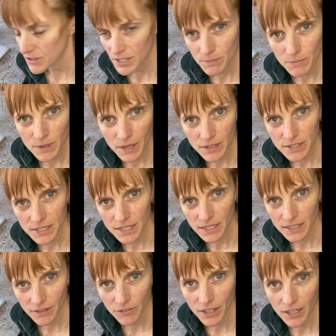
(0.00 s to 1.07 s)
some
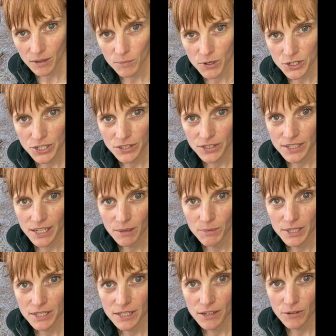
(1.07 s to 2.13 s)
significant emotional
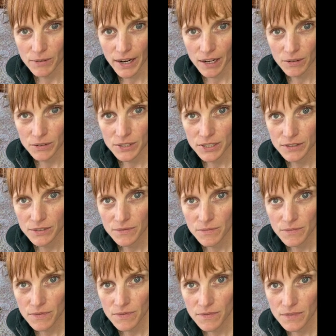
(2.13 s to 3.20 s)
statements around
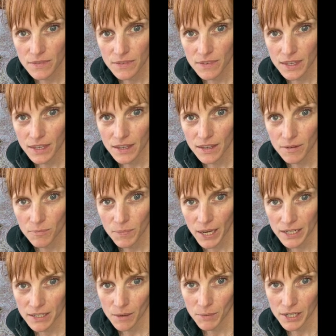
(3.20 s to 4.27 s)
the
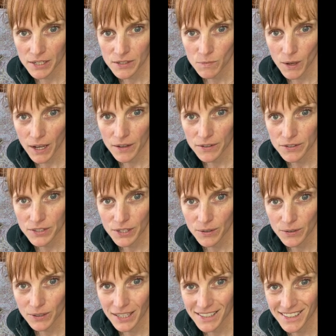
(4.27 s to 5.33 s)
pandemic as well. So
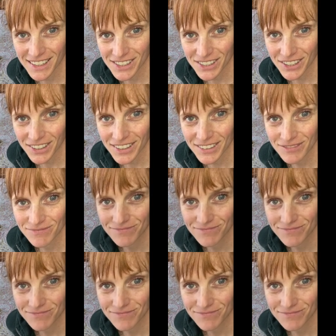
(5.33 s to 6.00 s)
let's get started.